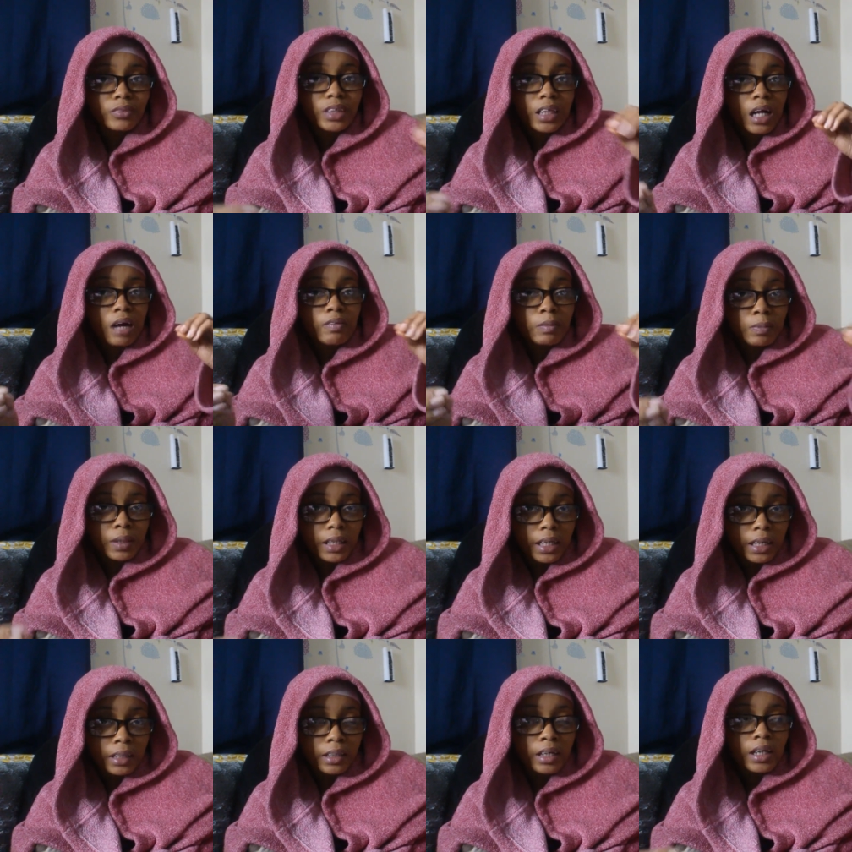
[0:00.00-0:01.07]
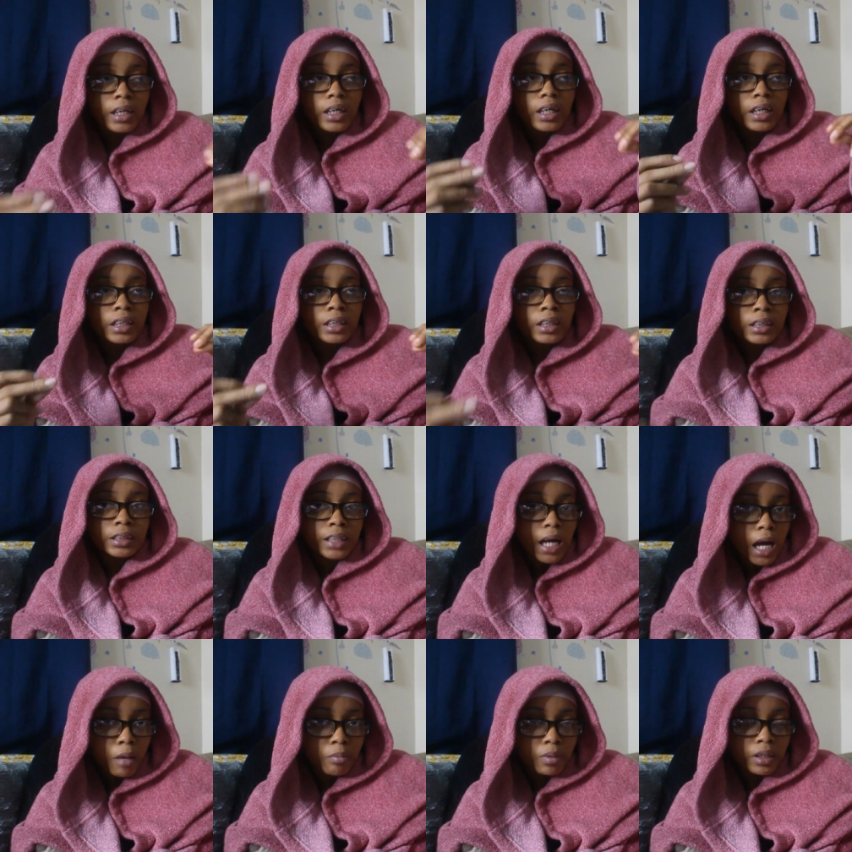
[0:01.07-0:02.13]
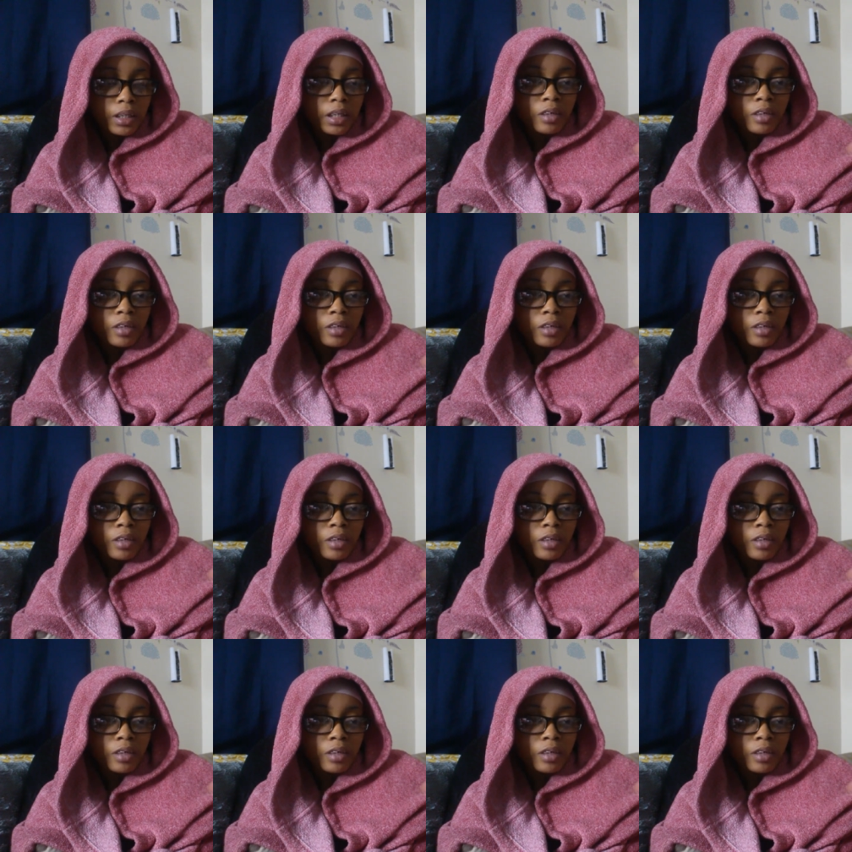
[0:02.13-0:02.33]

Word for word: and I have a plan, it needs to happen.